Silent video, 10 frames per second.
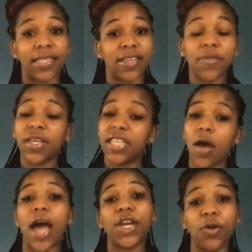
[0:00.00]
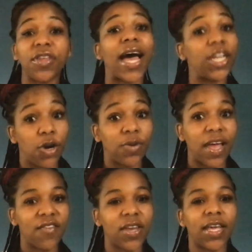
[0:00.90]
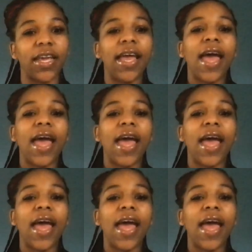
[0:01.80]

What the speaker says: some because now I know that I don't have any.